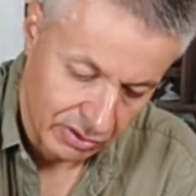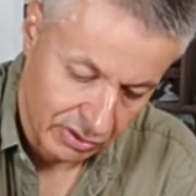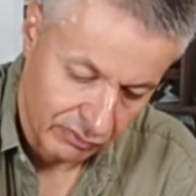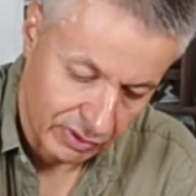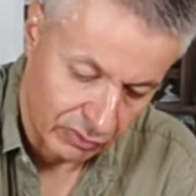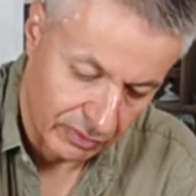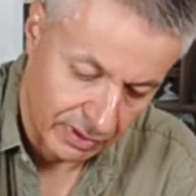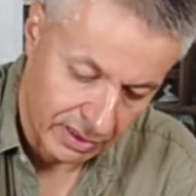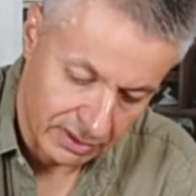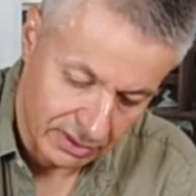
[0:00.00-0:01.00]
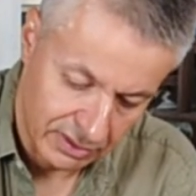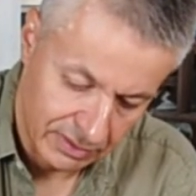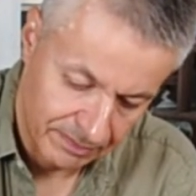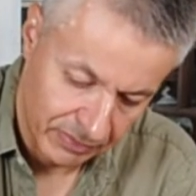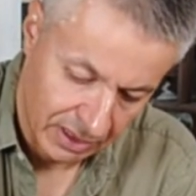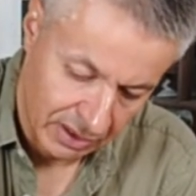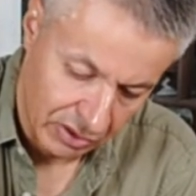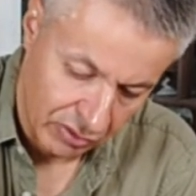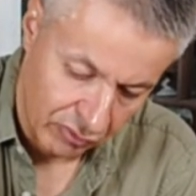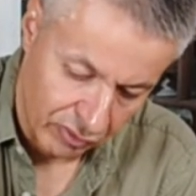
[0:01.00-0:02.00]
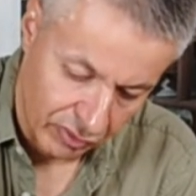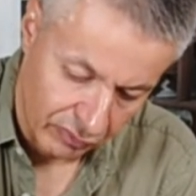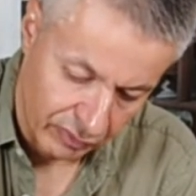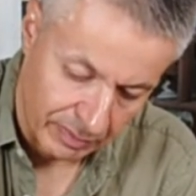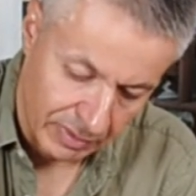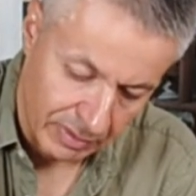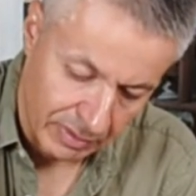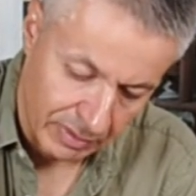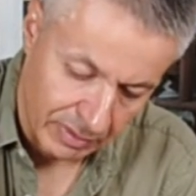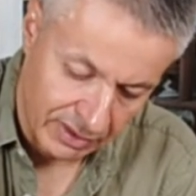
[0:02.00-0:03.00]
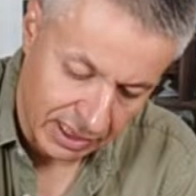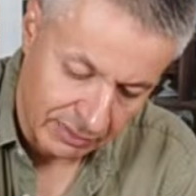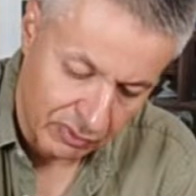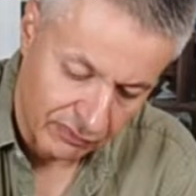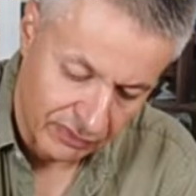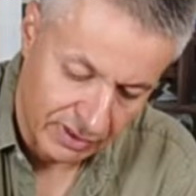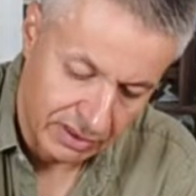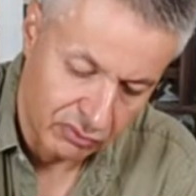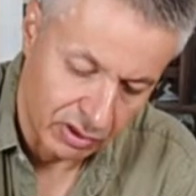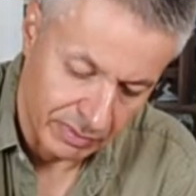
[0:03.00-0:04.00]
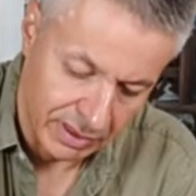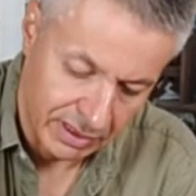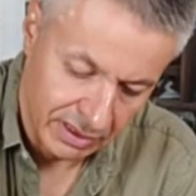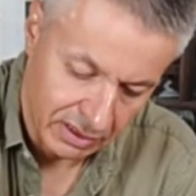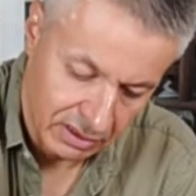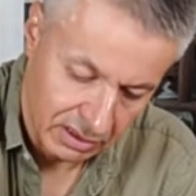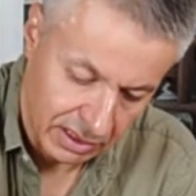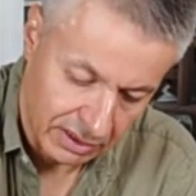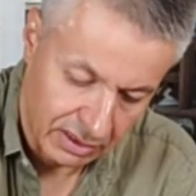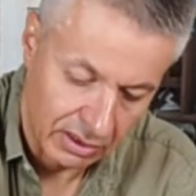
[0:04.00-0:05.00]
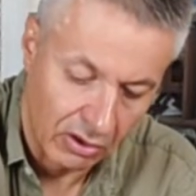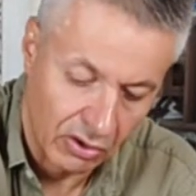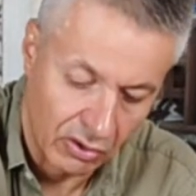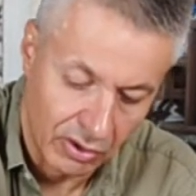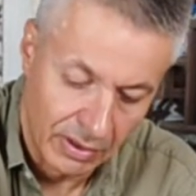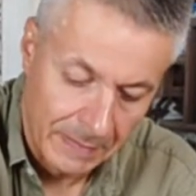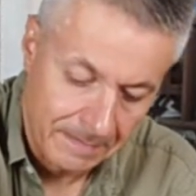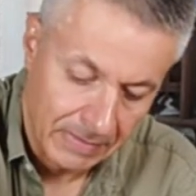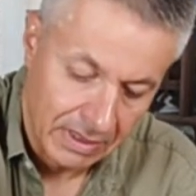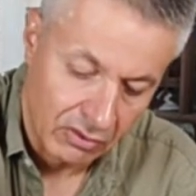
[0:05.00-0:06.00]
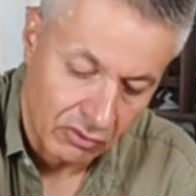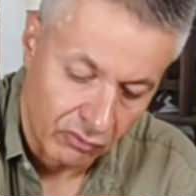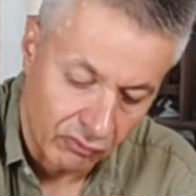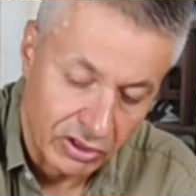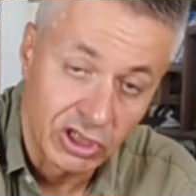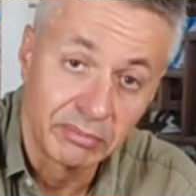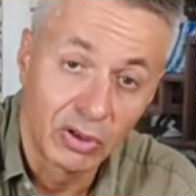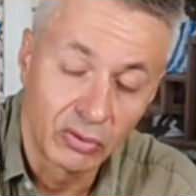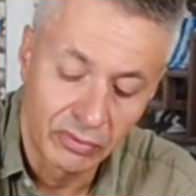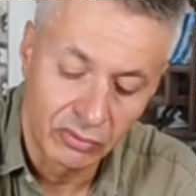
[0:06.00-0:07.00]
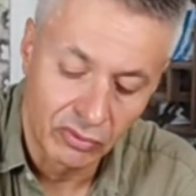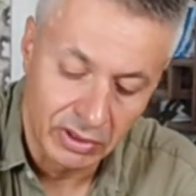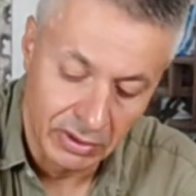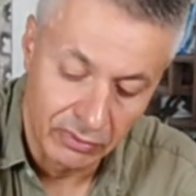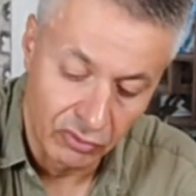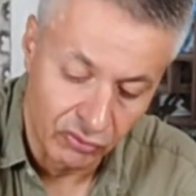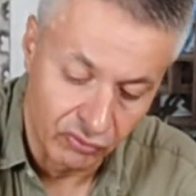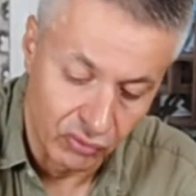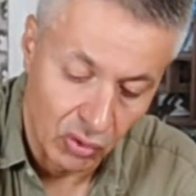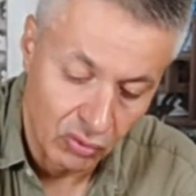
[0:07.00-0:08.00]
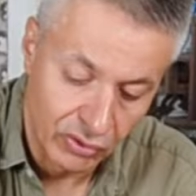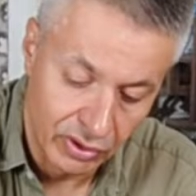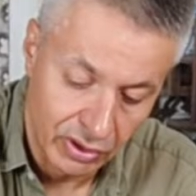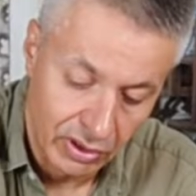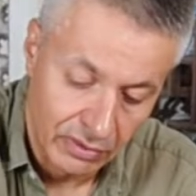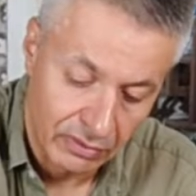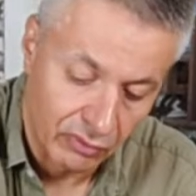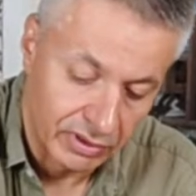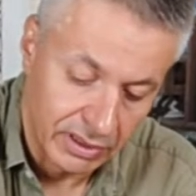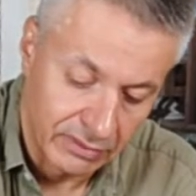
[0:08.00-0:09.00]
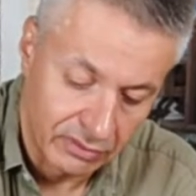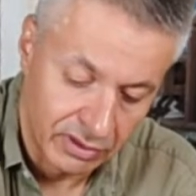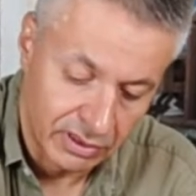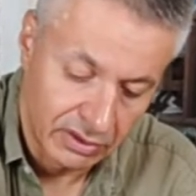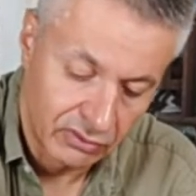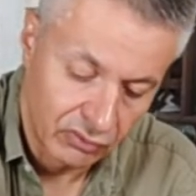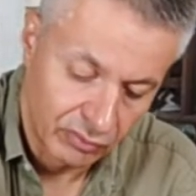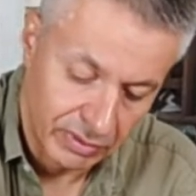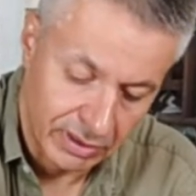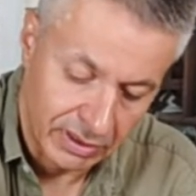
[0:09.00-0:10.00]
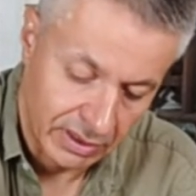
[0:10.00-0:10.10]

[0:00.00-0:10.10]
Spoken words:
when you start. Remember what type of tea you are making. Like Wenshan Baozong is not rolled, so it doesn't need to be